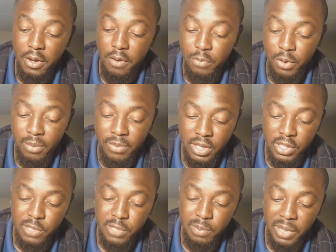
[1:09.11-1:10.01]
from
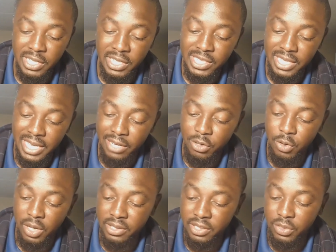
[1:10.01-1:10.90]
the Spanish land
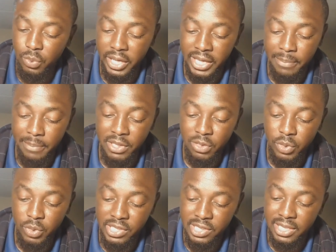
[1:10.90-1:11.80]
granted where
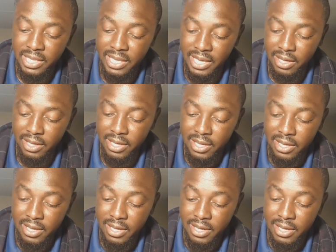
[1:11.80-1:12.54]
Captain Richard King